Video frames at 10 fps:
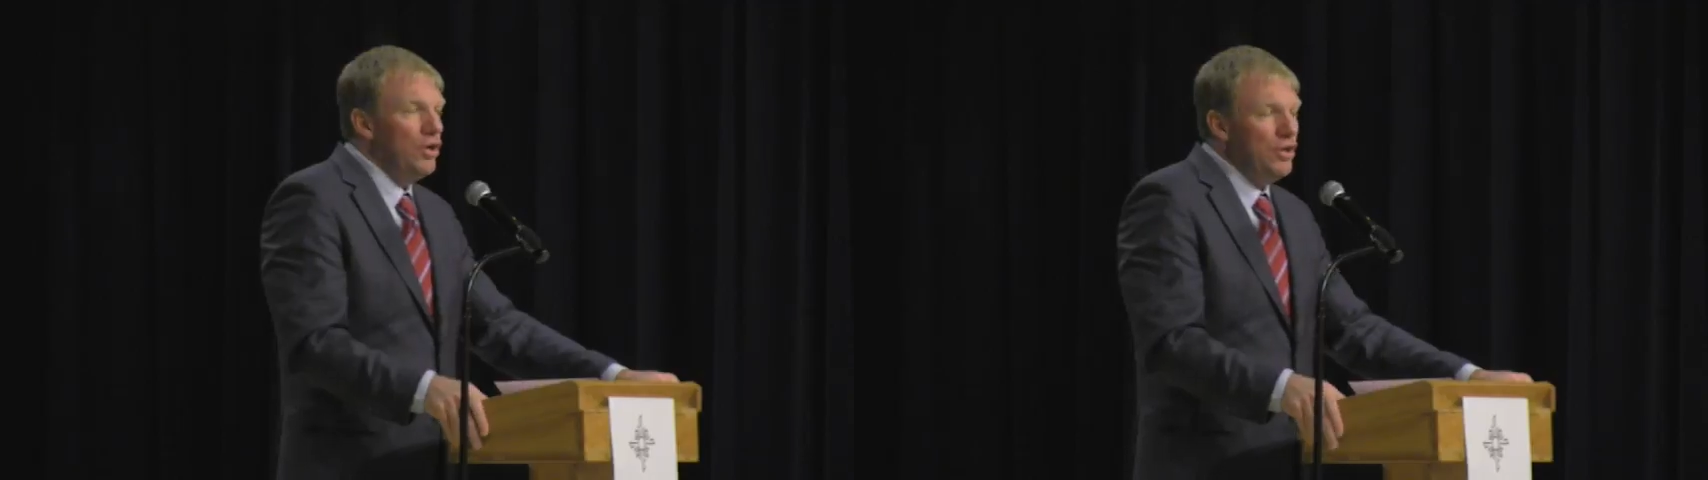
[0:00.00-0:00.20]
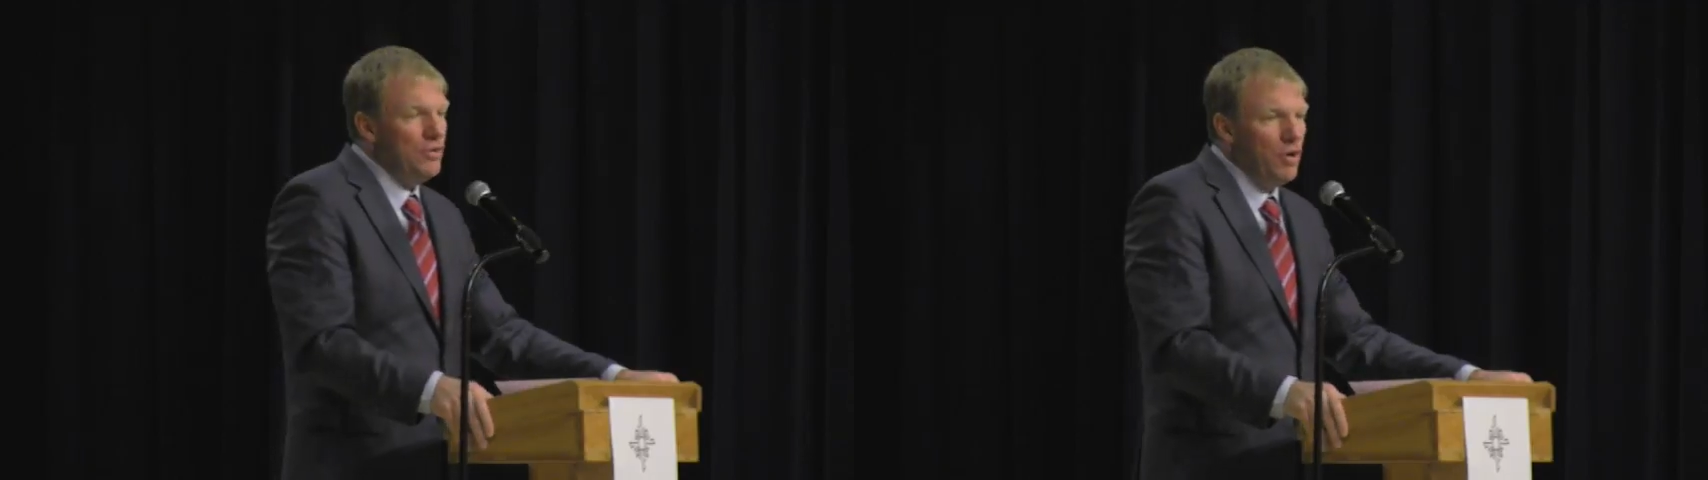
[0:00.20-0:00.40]

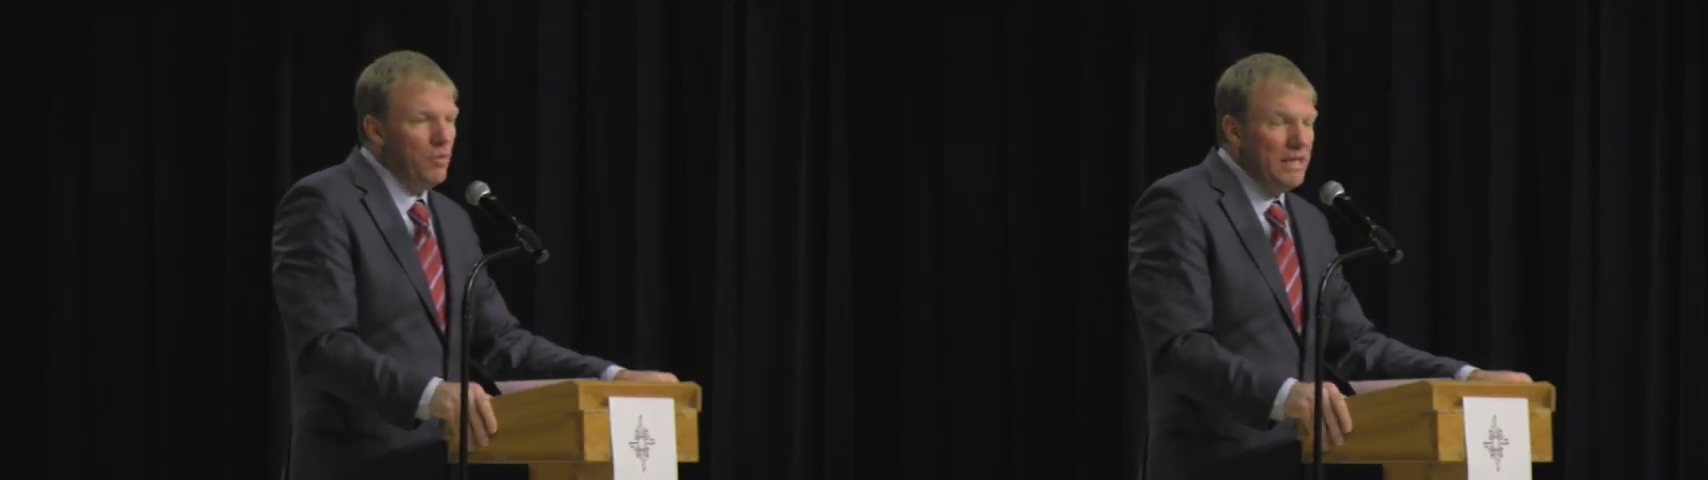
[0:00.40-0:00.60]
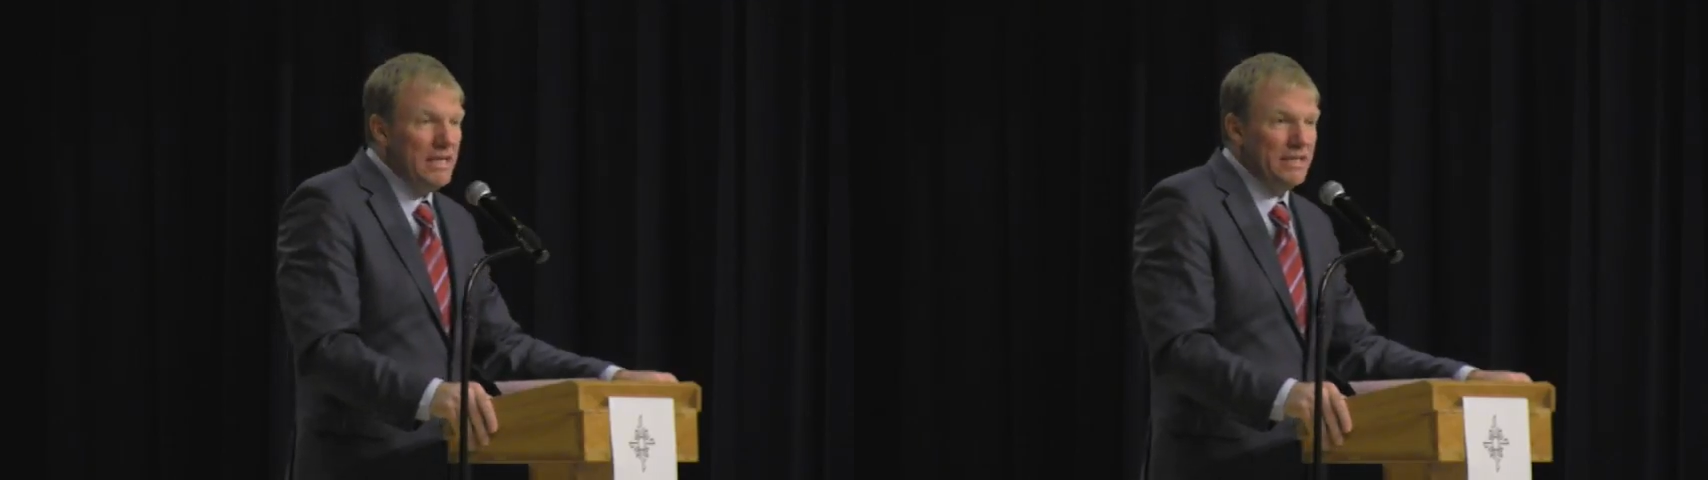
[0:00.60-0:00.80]
you know,
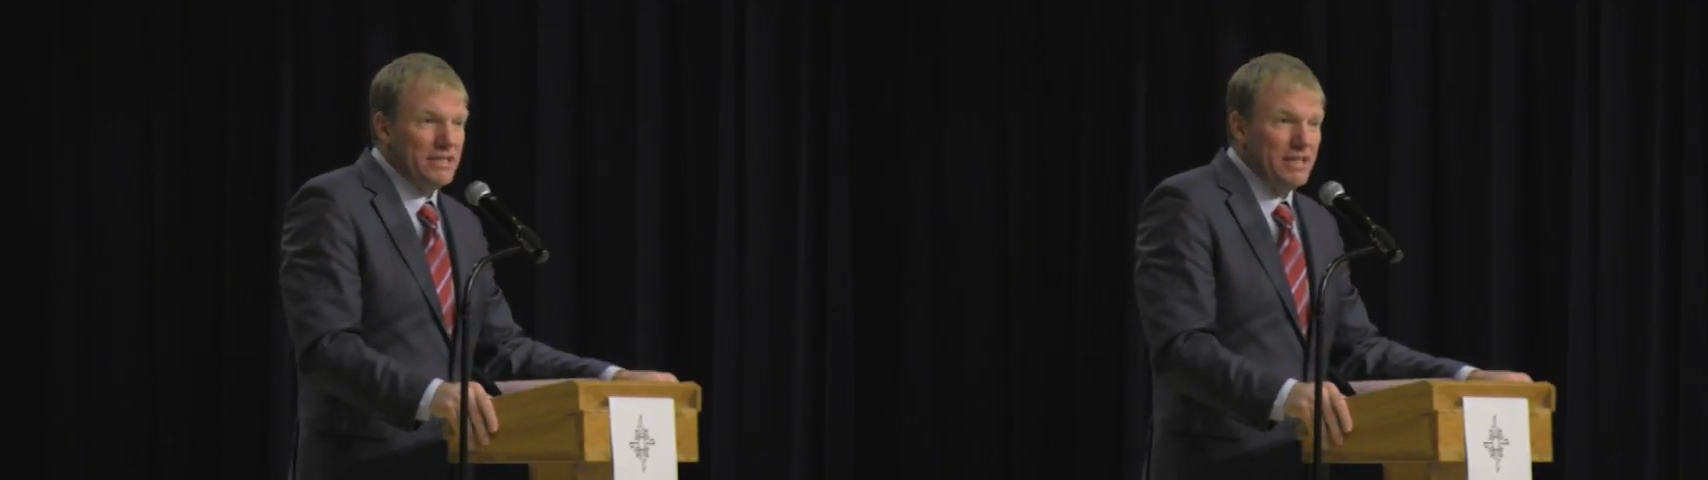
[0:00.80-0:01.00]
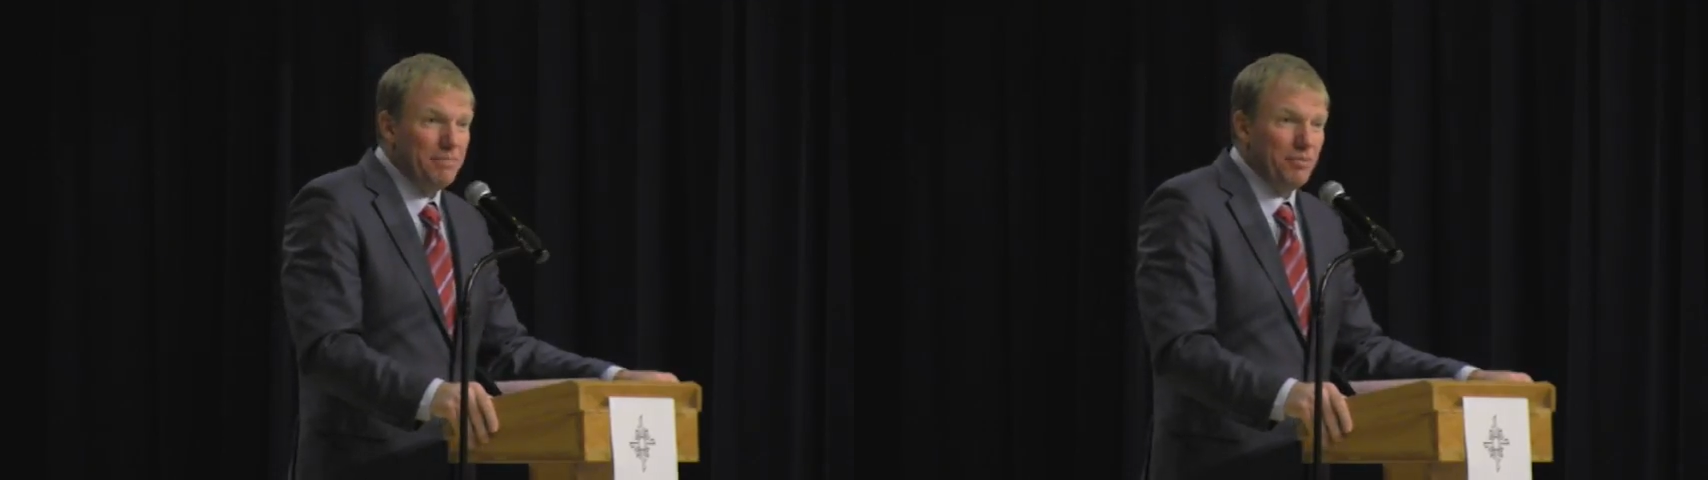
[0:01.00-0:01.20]
we need to
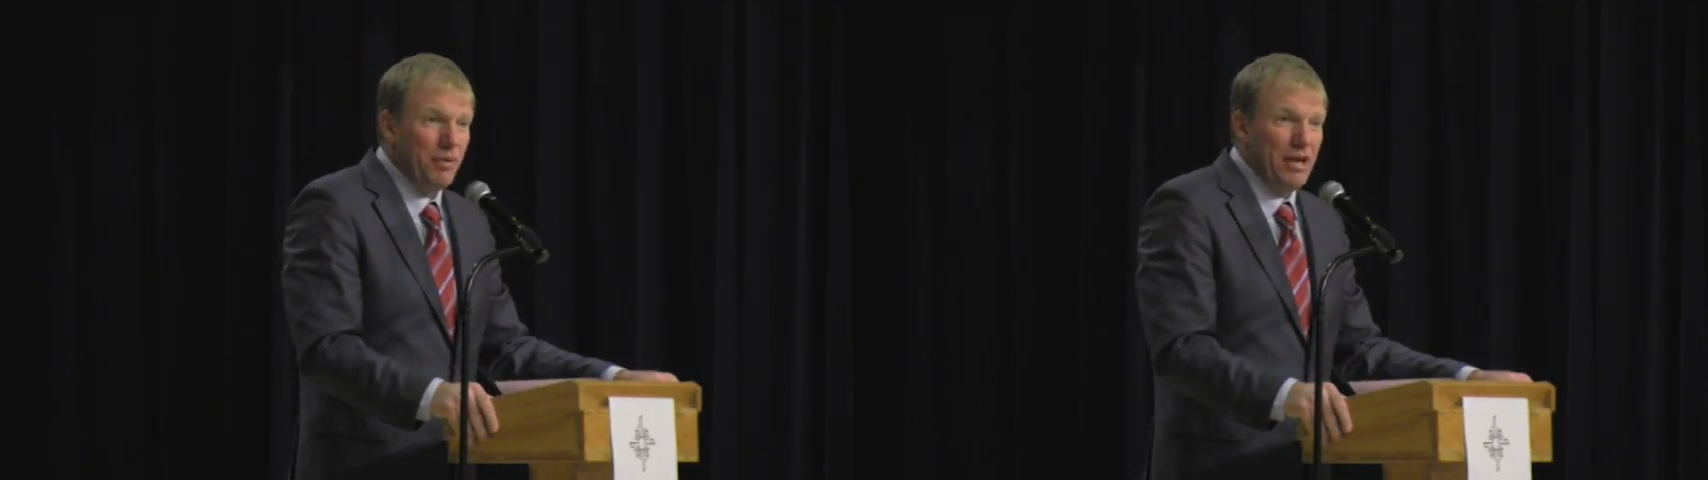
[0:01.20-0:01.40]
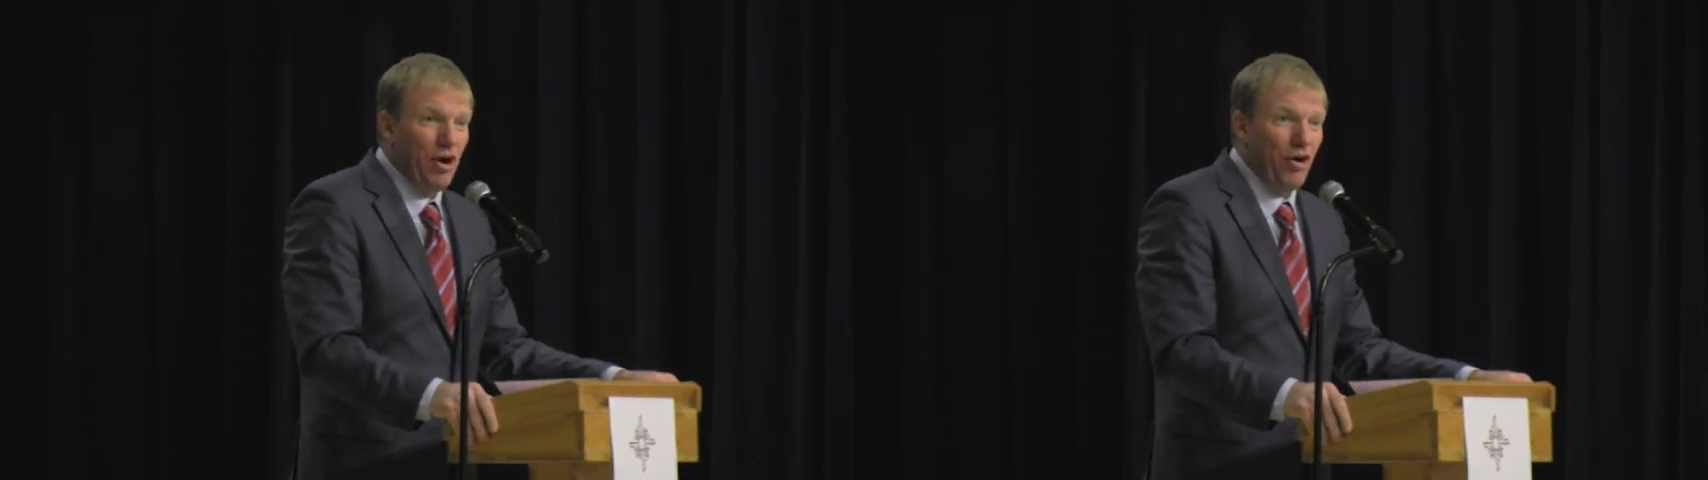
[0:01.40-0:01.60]

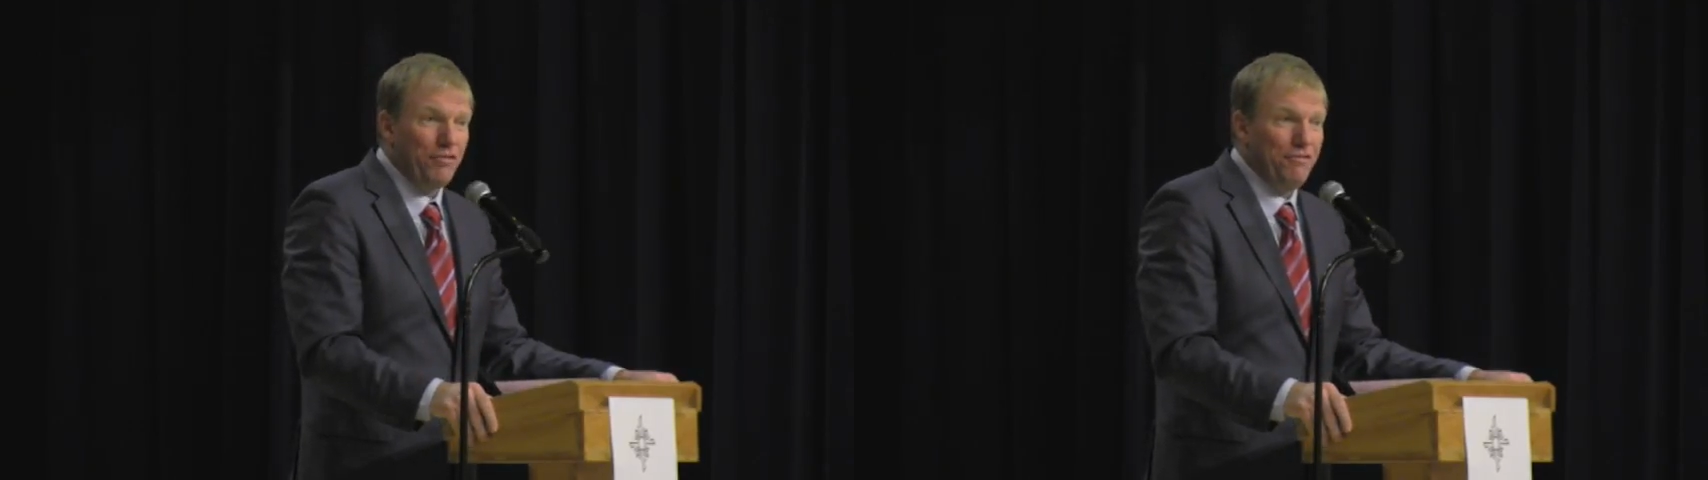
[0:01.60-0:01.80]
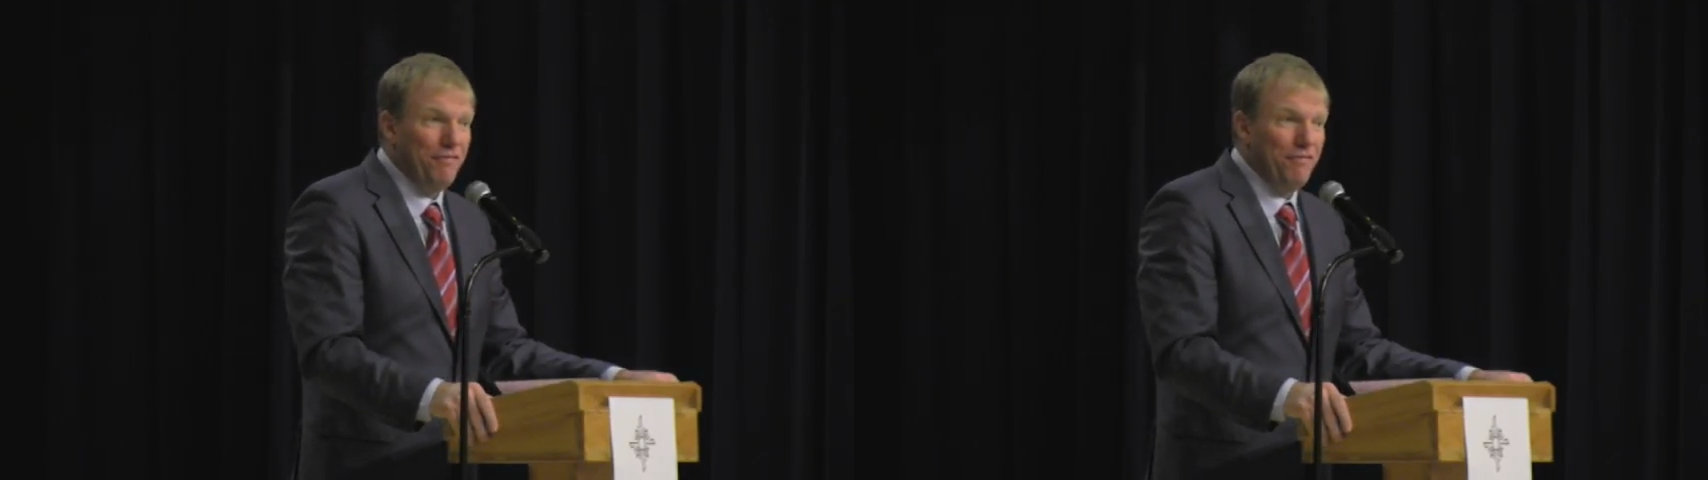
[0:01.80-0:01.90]
separate our